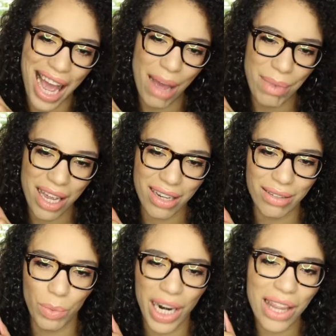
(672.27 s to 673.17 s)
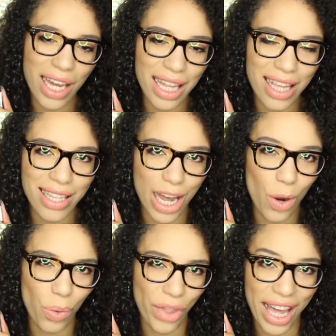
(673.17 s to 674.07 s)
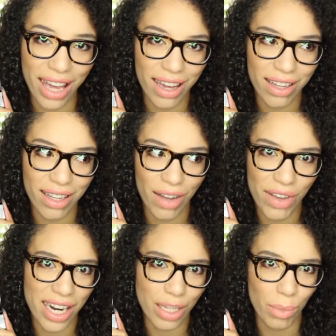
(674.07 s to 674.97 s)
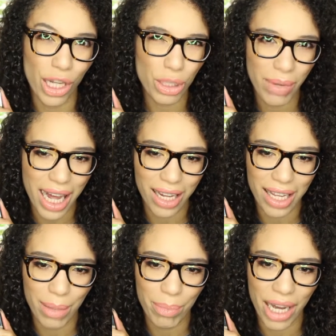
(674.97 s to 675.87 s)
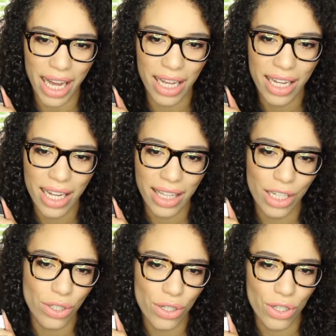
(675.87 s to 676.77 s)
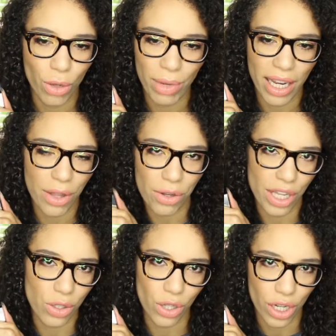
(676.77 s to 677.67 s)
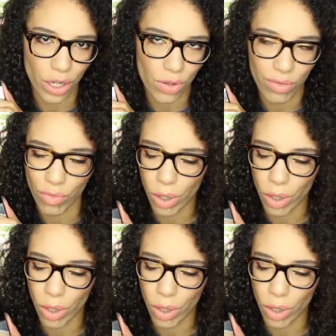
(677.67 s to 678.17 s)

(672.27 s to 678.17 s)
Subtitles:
I mean, when I look at this, I don't think of it as a blush palette, but there's just so many other things you can use them